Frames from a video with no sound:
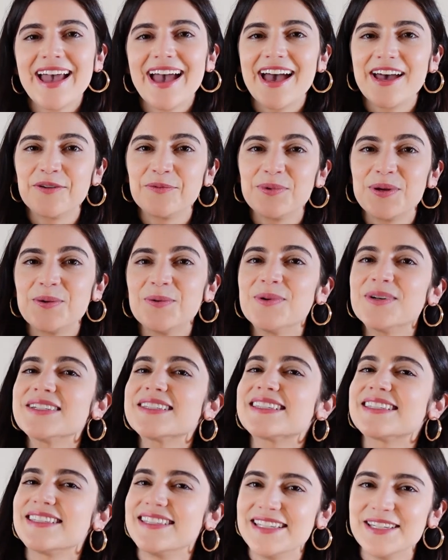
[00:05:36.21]
and we will
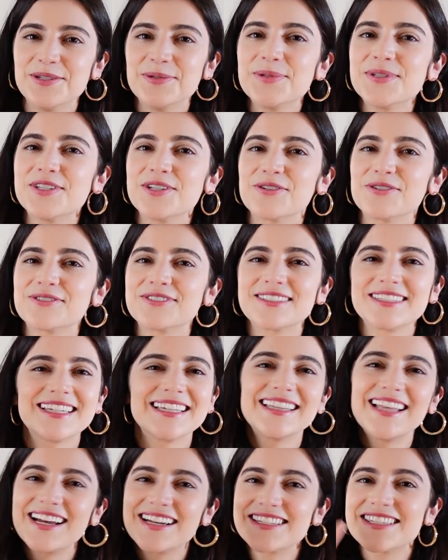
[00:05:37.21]
see you soon.
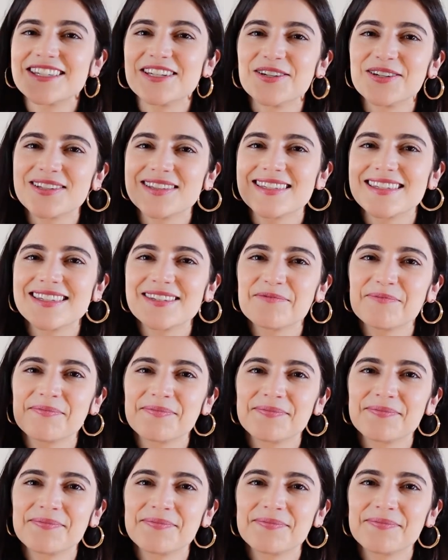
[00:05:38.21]
Good luck, students.